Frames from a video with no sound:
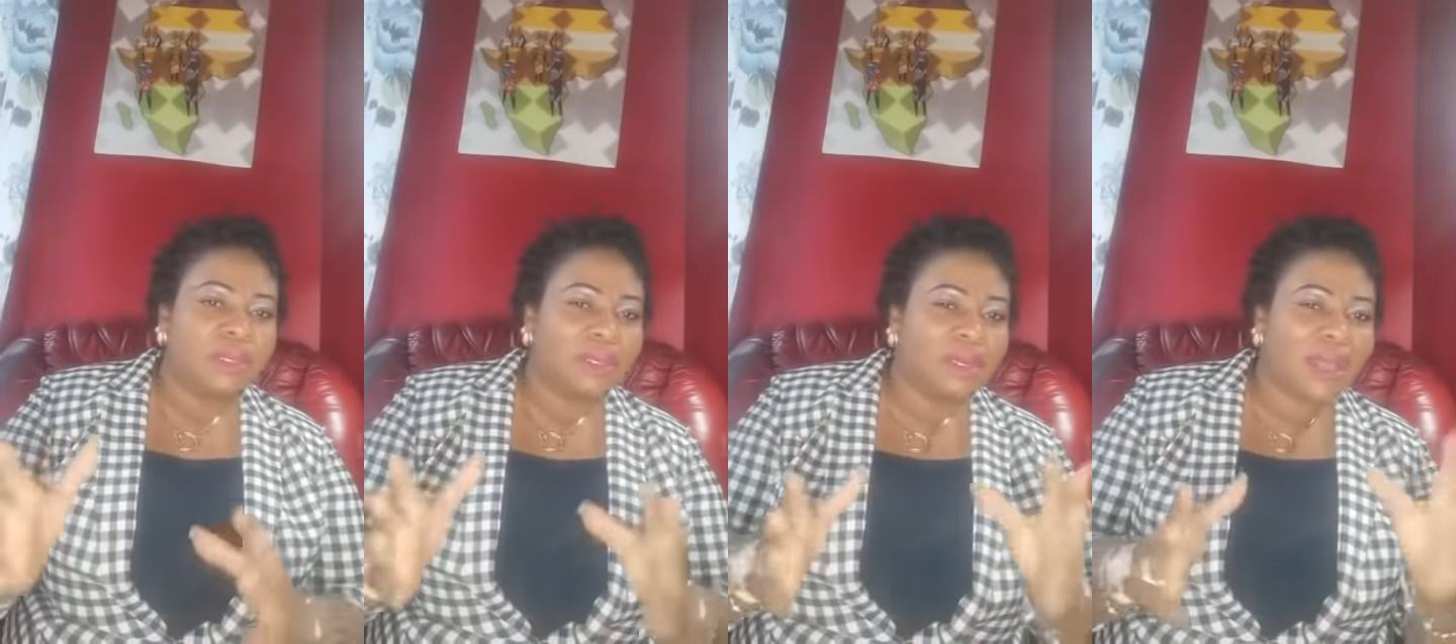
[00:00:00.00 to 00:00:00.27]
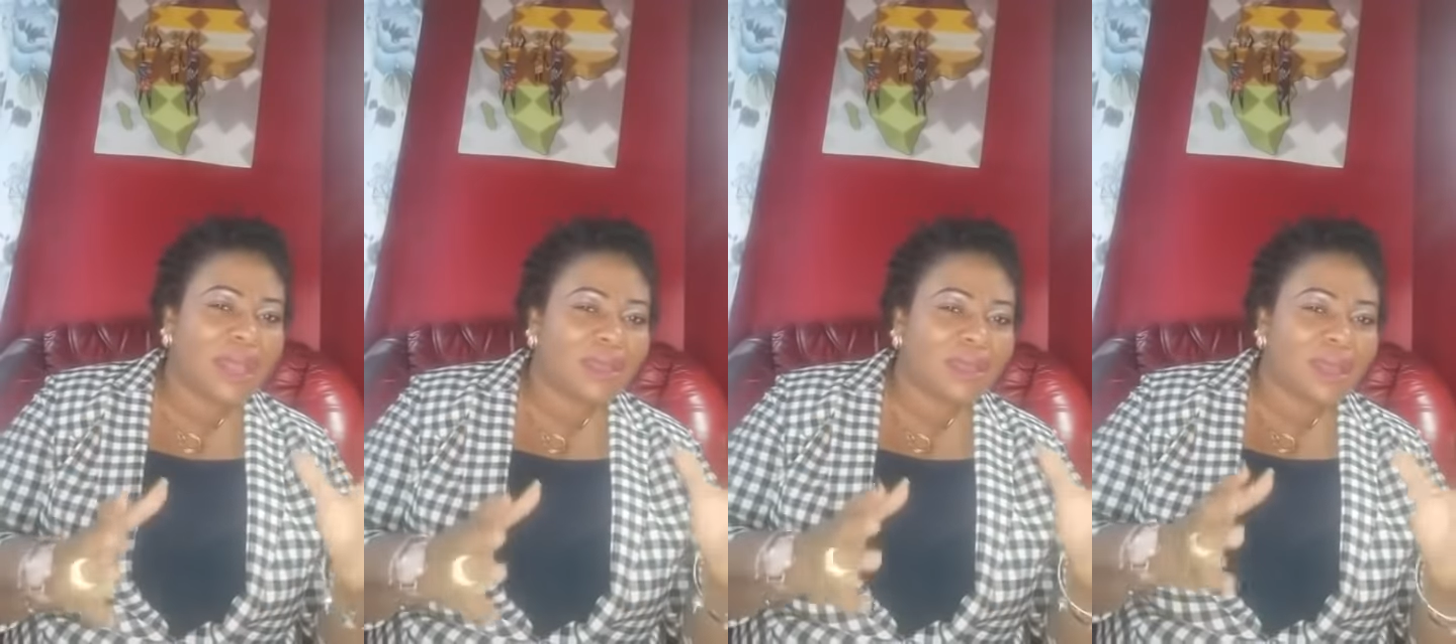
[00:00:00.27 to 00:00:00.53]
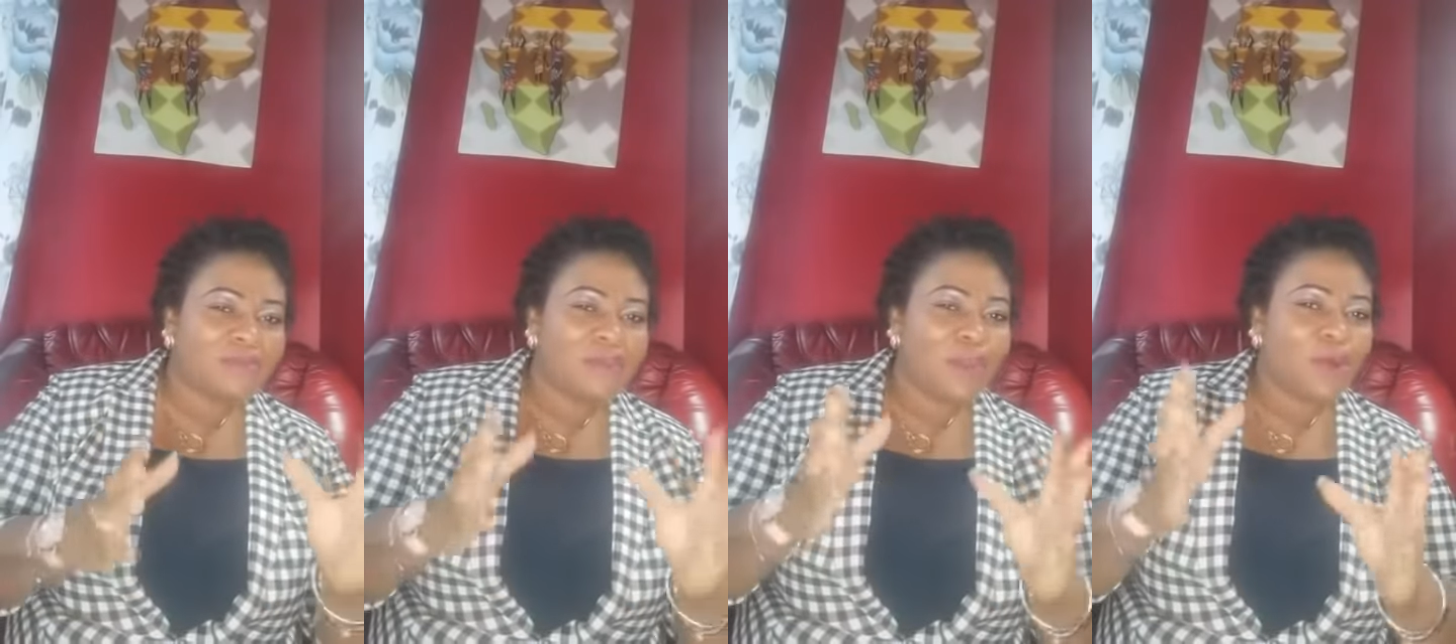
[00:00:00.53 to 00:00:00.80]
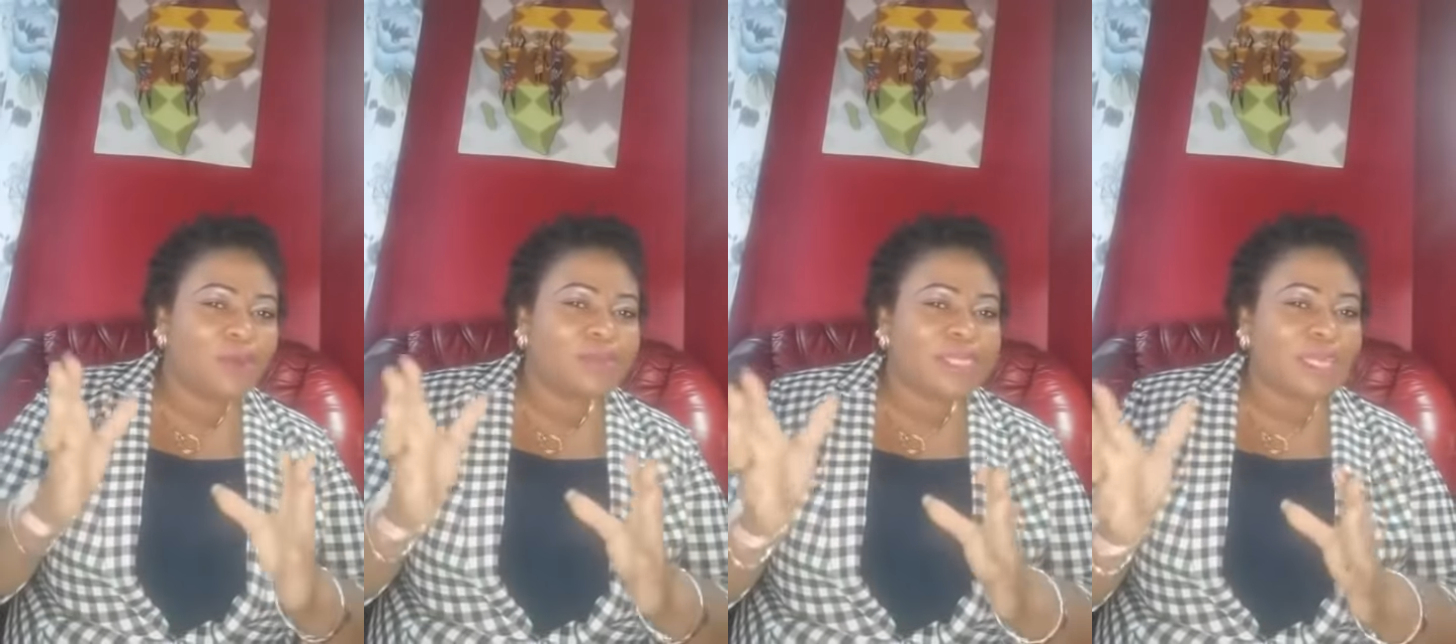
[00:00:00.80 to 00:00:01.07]
na afi
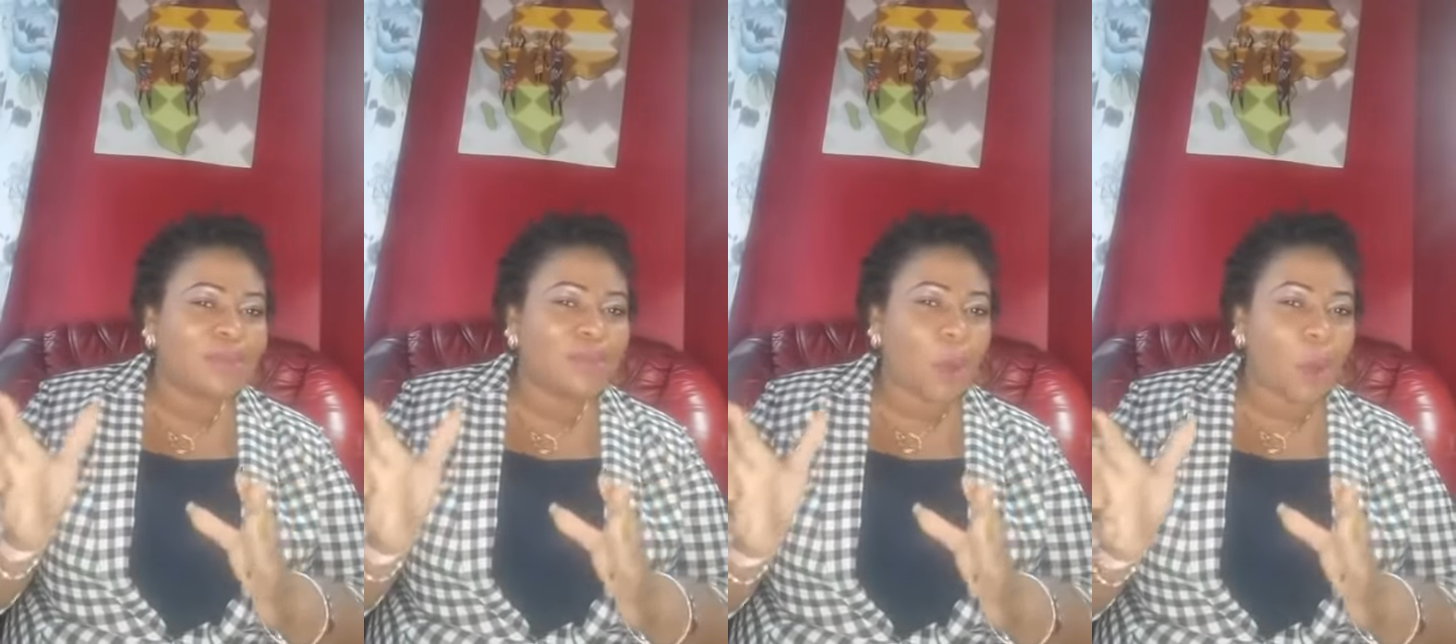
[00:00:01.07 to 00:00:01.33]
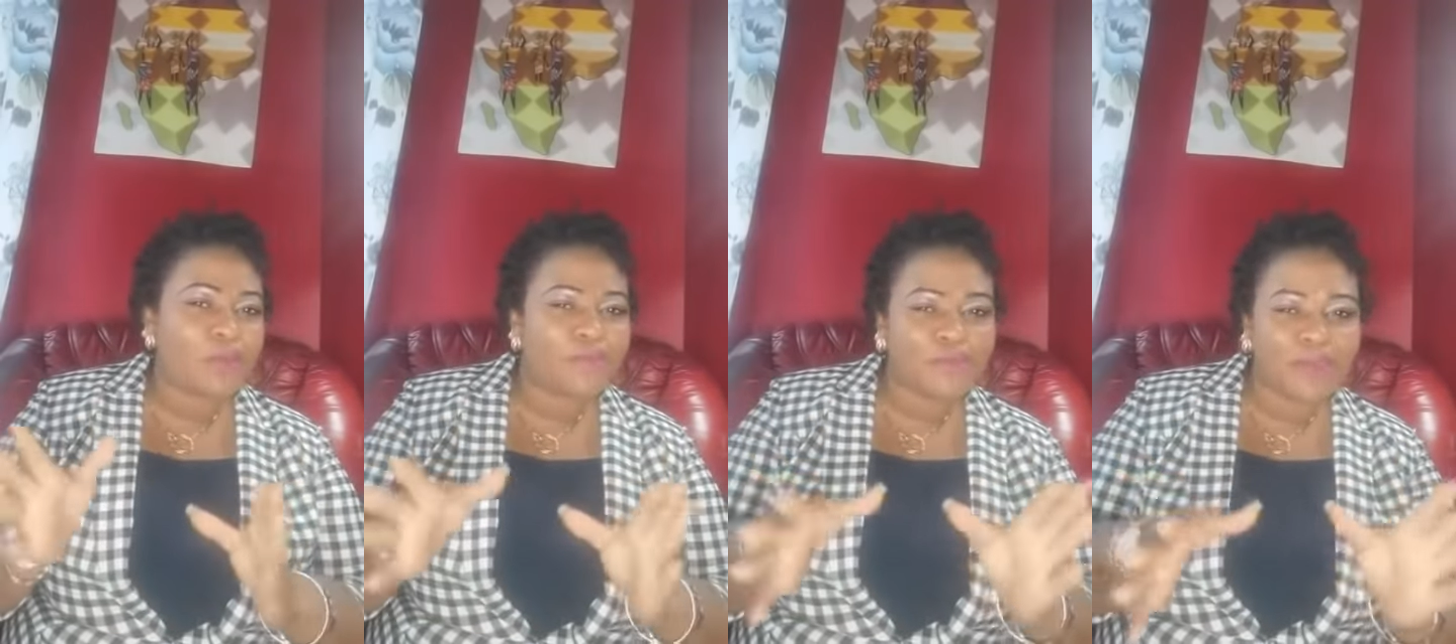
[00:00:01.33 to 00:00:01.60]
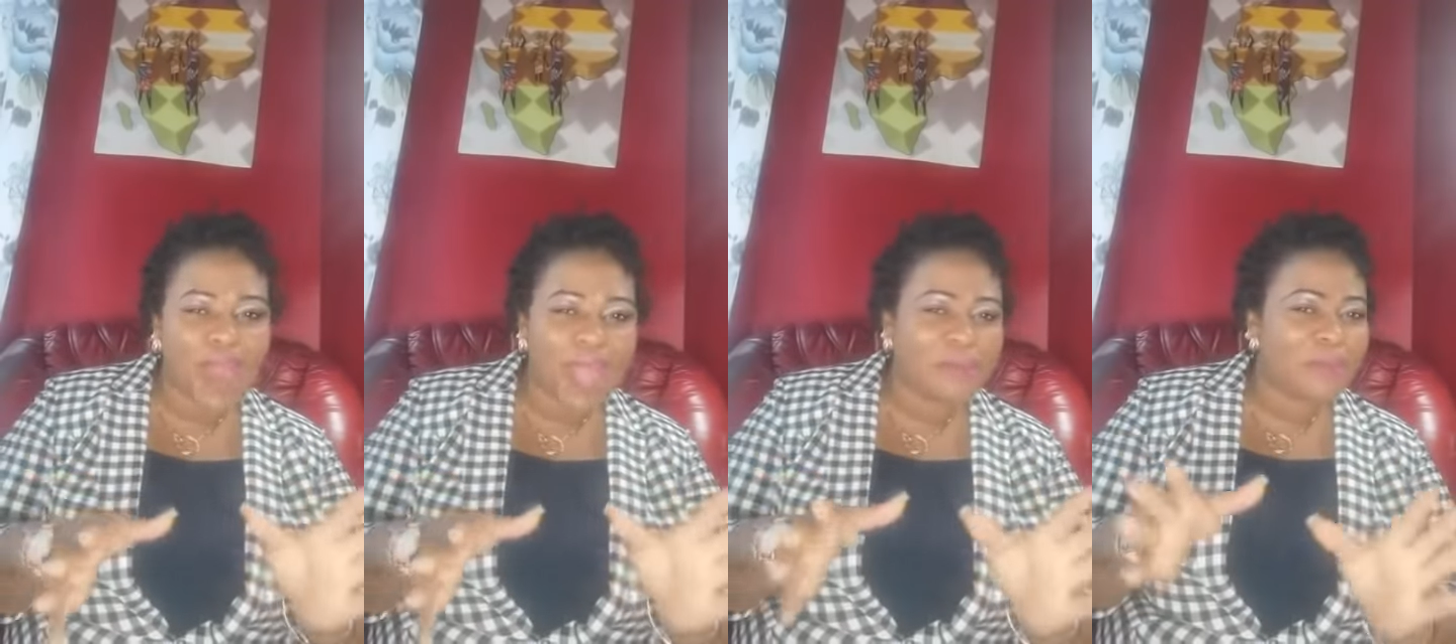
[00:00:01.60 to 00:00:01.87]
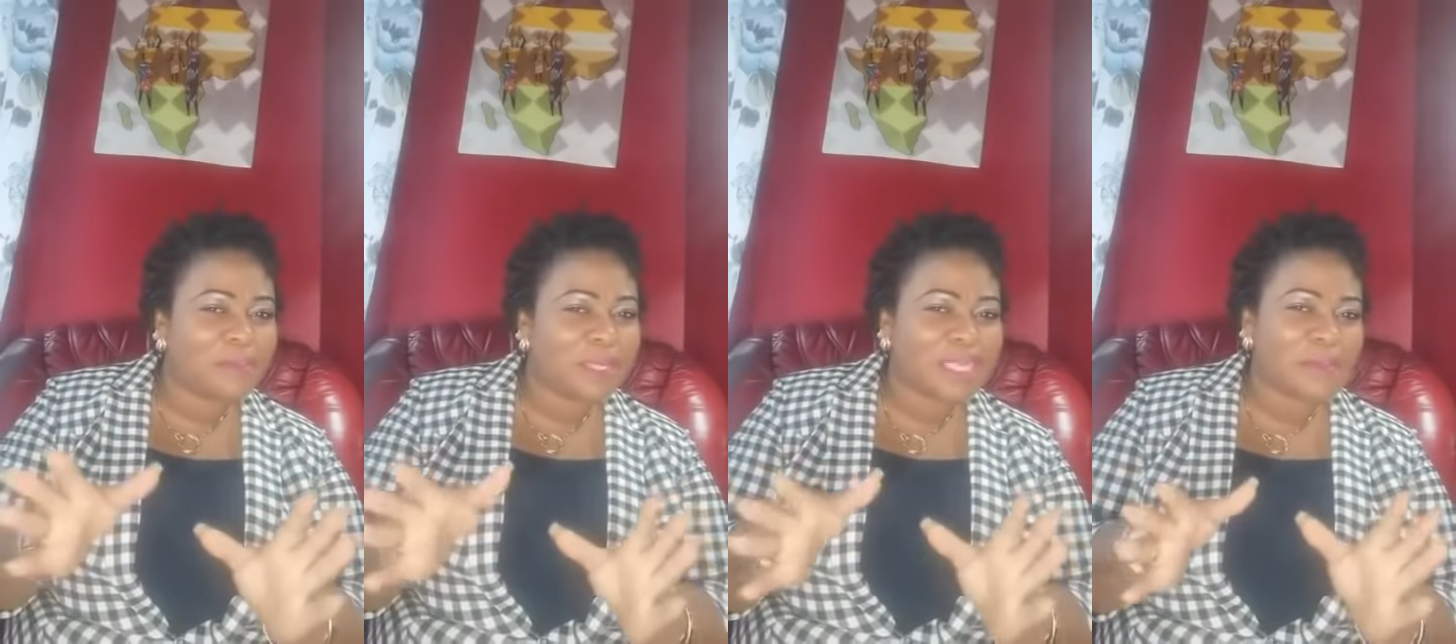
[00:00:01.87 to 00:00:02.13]
hope say no of fra
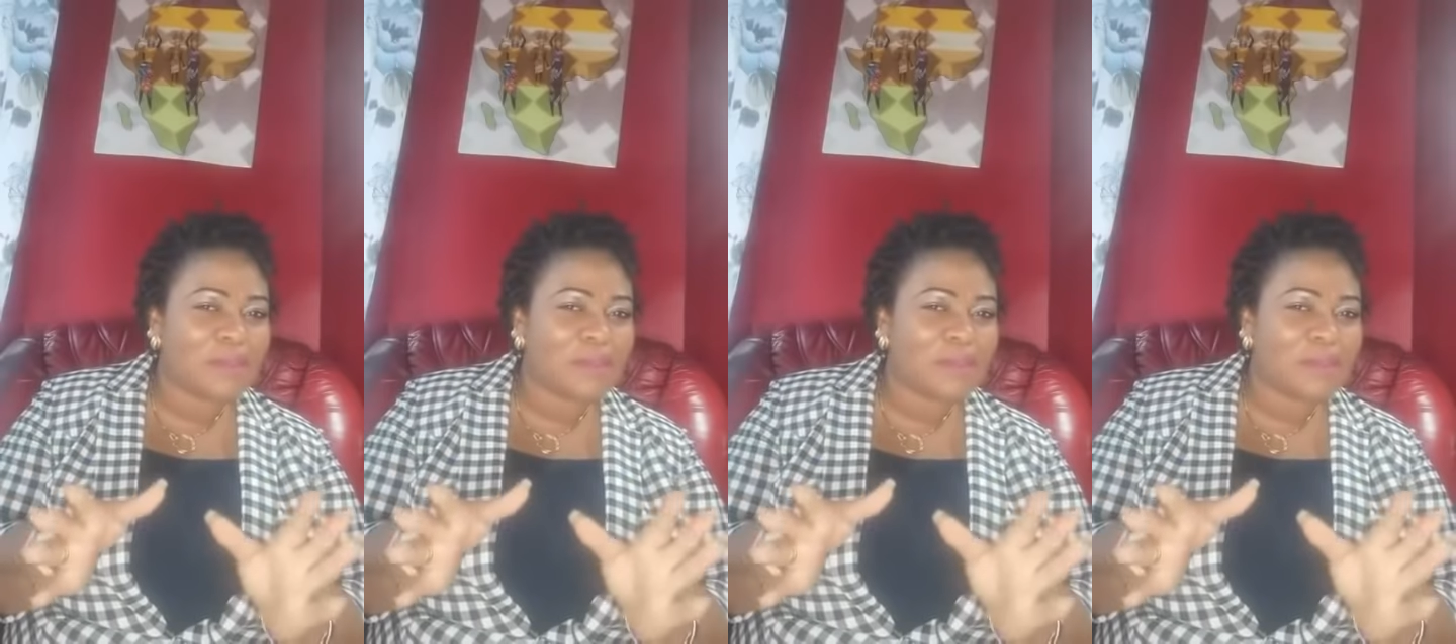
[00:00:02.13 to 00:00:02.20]
me pesa